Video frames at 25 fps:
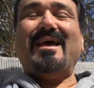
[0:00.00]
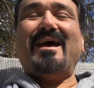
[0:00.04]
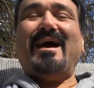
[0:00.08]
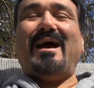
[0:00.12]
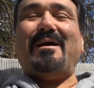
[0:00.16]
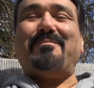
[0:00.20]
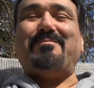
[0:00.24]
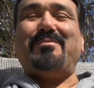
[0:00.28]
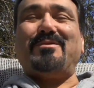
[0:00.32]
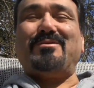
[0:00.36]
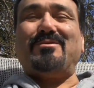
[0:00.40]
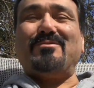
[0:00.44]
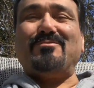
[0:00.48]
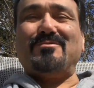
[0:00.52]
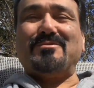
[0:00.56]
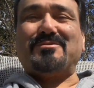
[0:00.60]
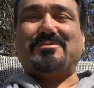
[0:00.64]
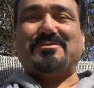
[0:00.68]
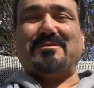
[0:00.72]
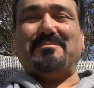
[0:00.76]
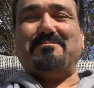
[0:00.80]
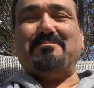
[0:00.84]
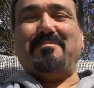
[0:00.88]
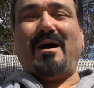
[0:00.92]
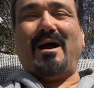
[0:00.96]
I've been doing
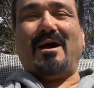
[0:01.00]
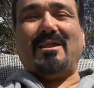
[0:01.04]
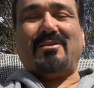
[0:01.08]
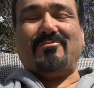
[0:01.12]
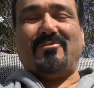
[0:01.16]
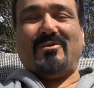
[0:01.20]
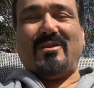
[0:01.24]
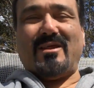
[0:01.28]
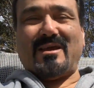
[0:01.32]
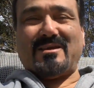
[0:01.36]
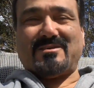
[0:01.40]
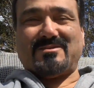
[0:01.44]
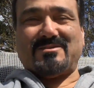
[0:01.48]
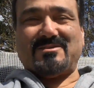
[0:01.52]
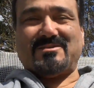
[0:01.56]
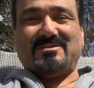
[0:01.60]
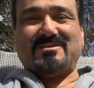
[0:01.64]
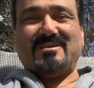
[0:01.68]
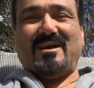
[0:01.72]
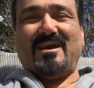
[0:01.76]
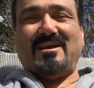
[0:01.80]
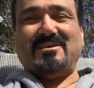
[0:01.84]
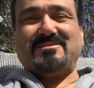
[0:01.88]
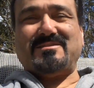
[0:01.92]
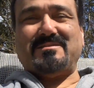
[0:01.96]
some moderate
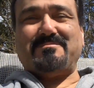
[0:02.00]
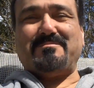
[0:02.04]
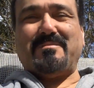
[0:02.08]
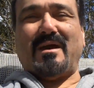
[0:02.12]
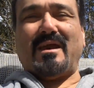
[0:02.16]
exercising,